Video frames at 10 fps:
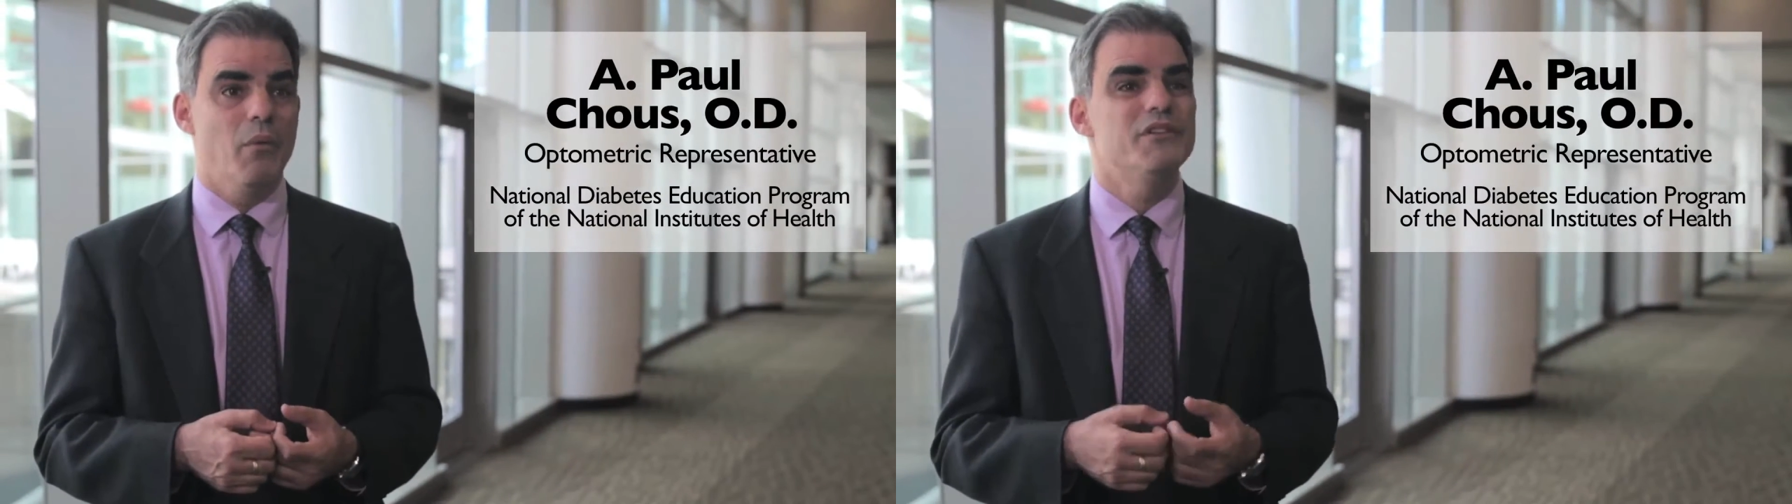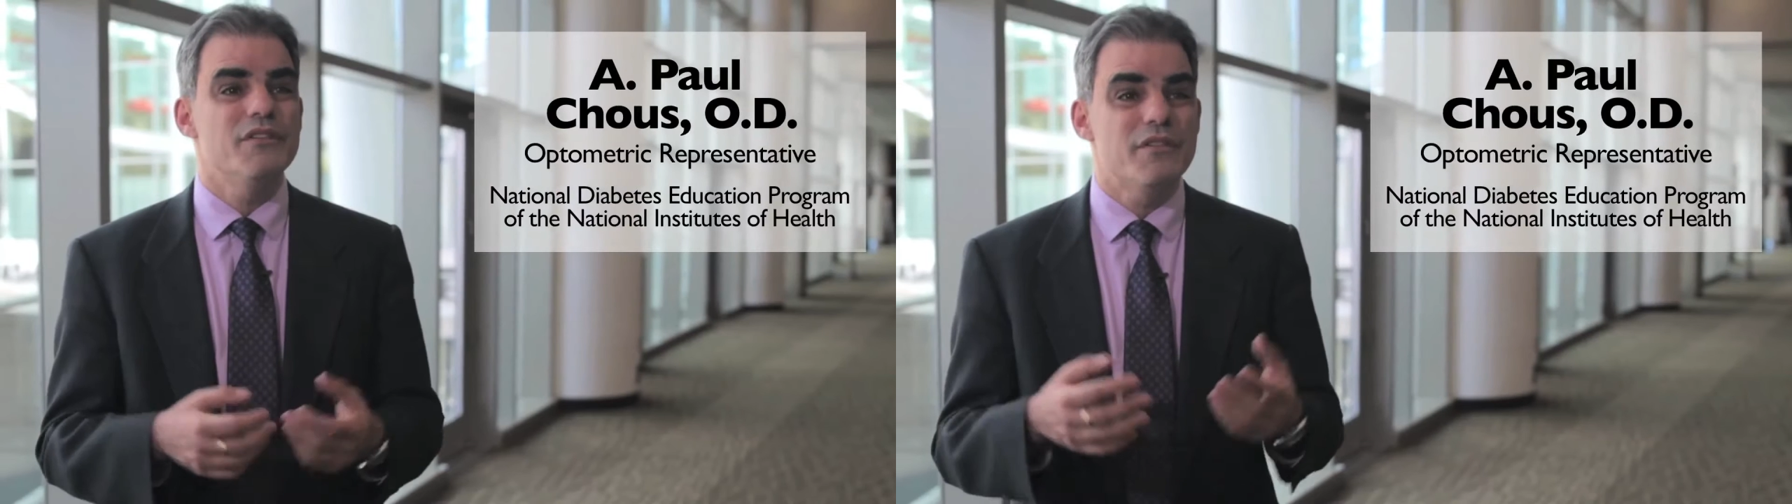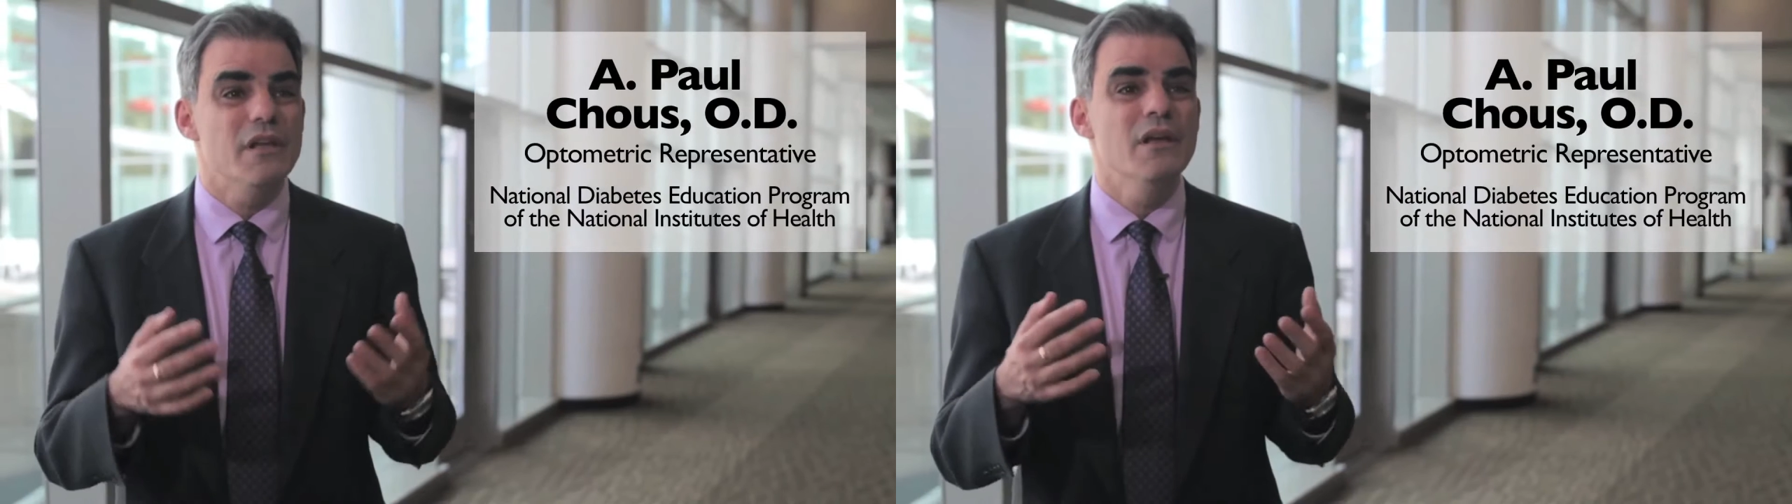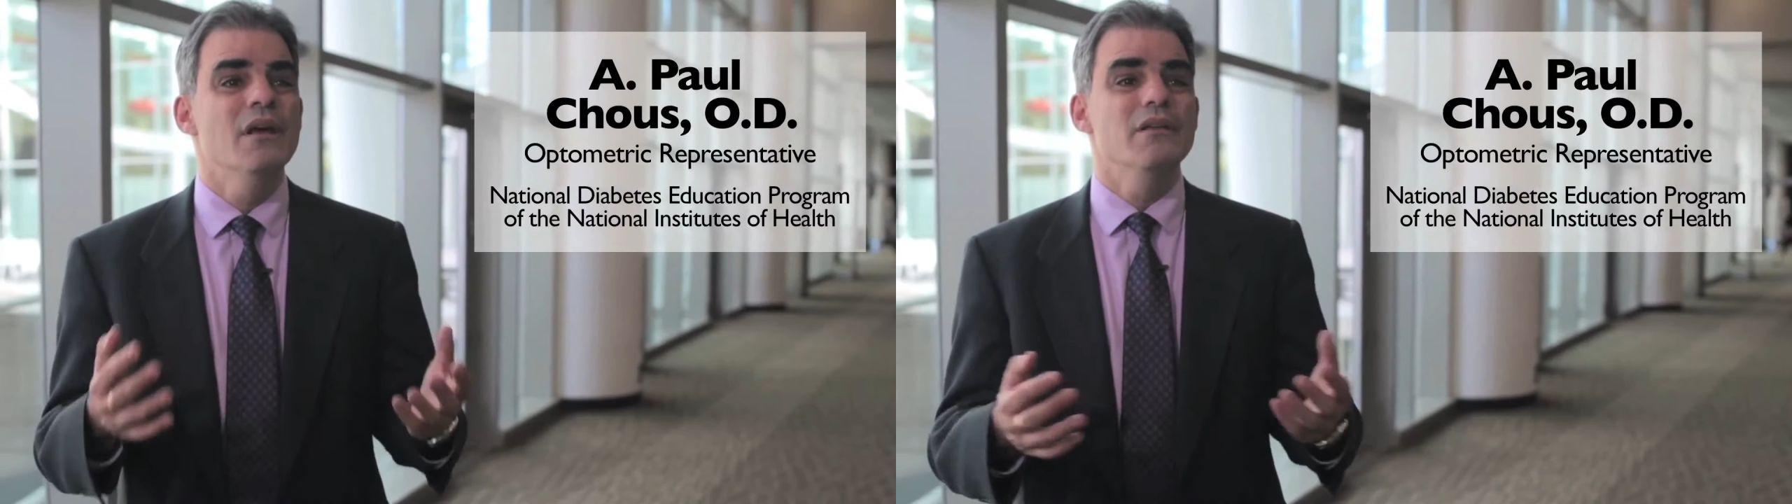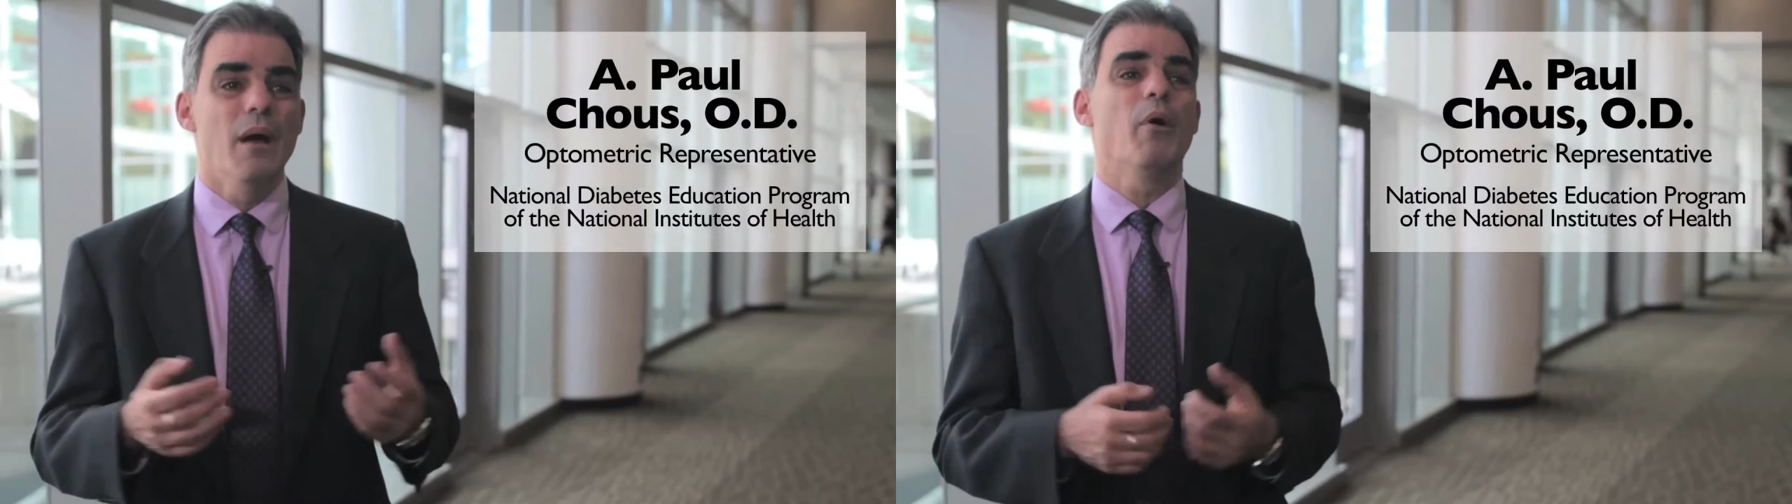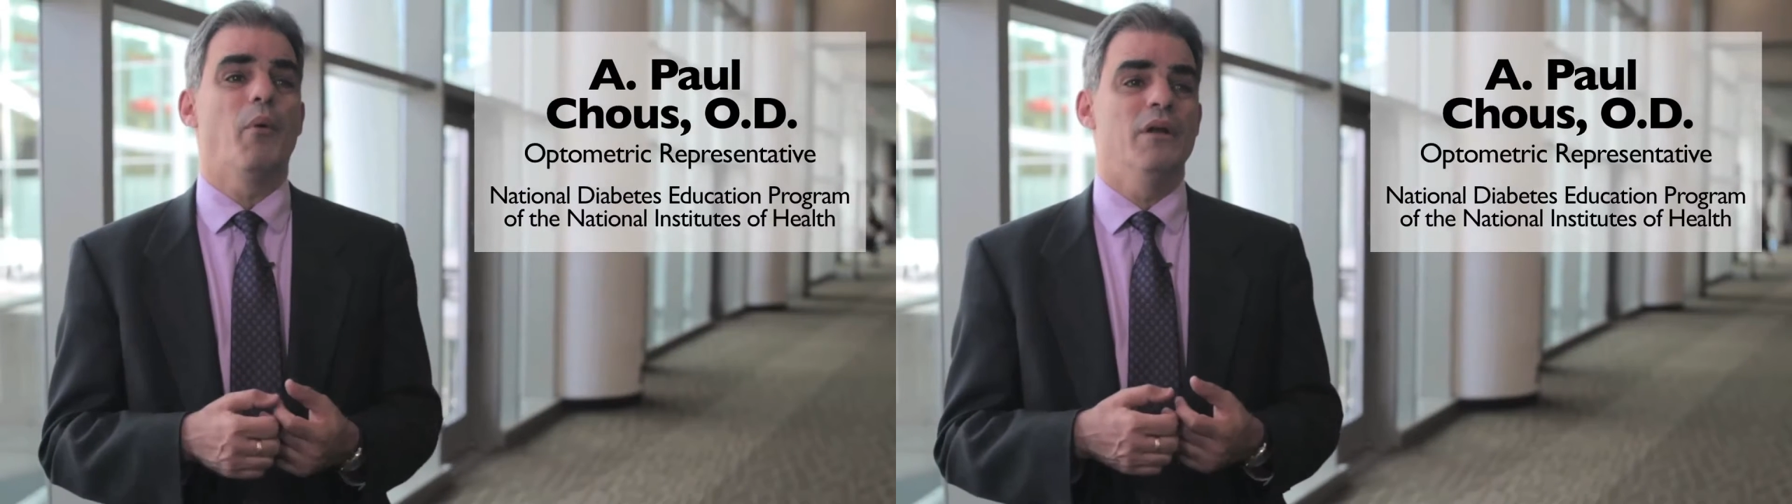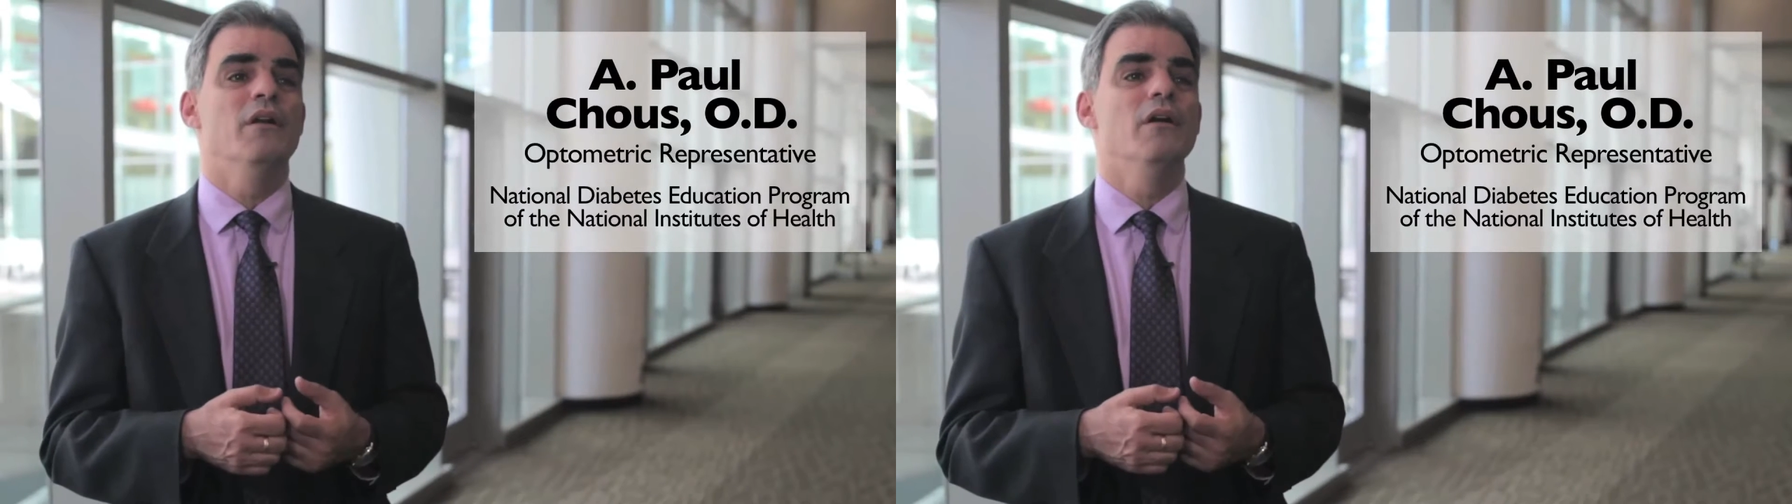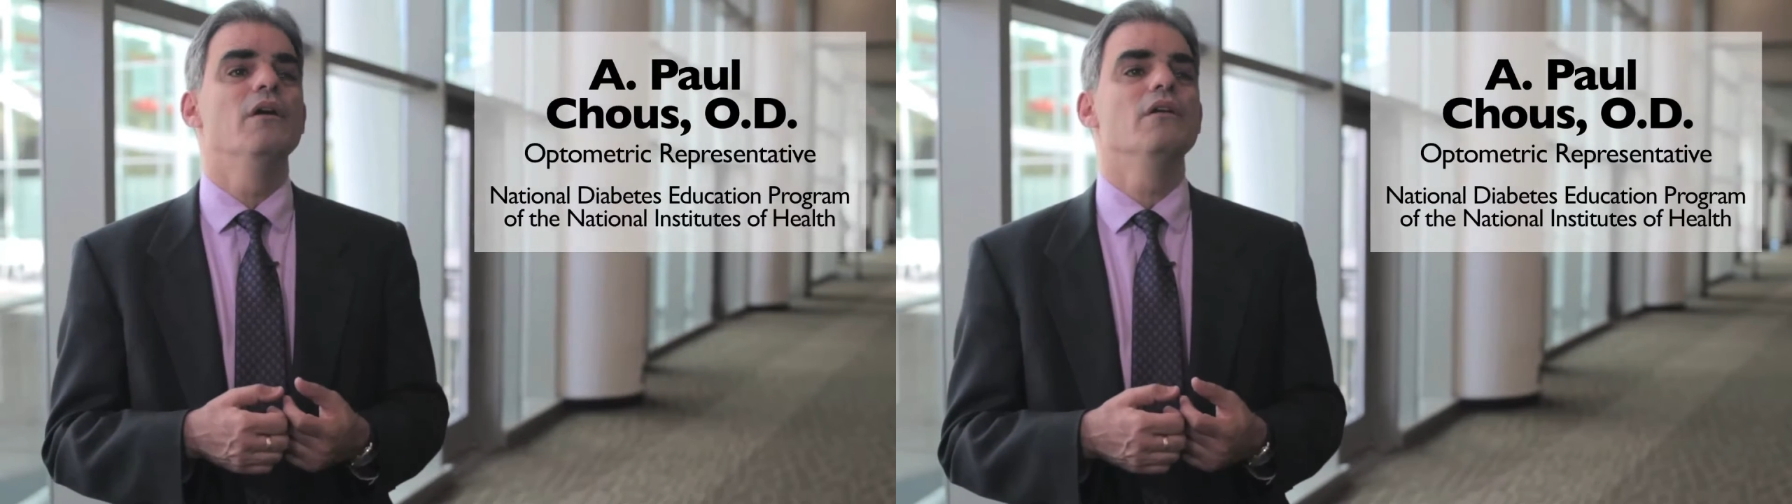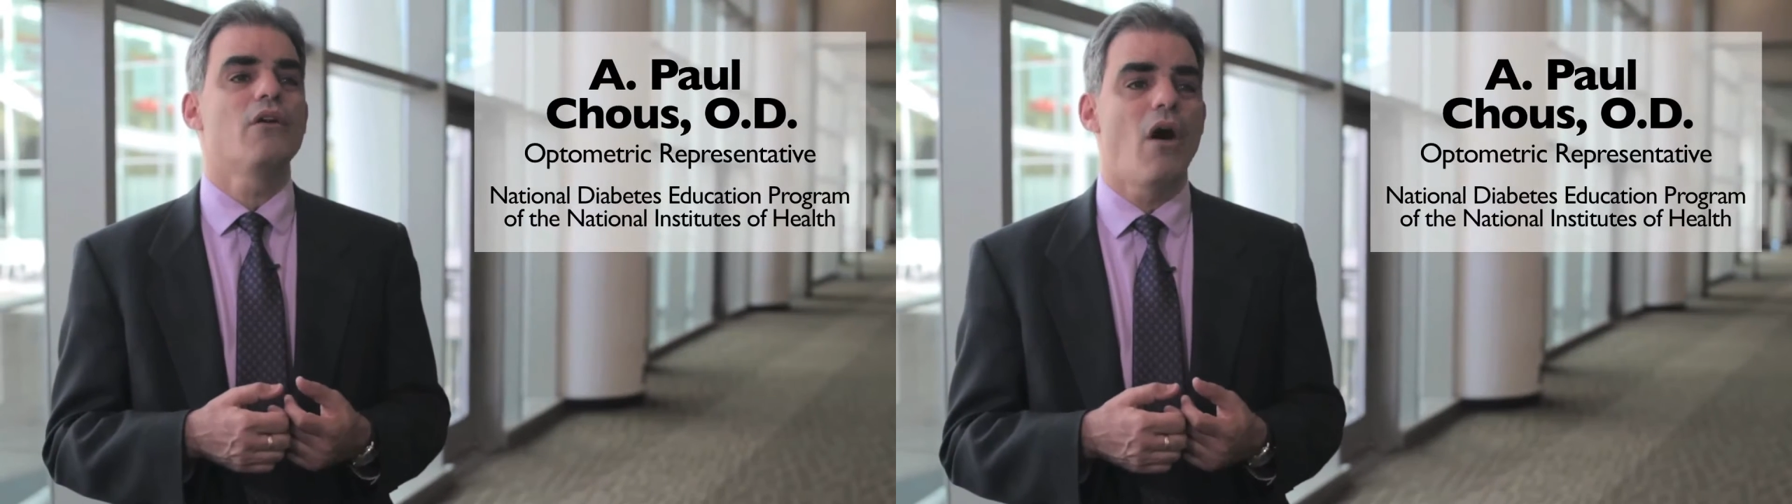which is the #1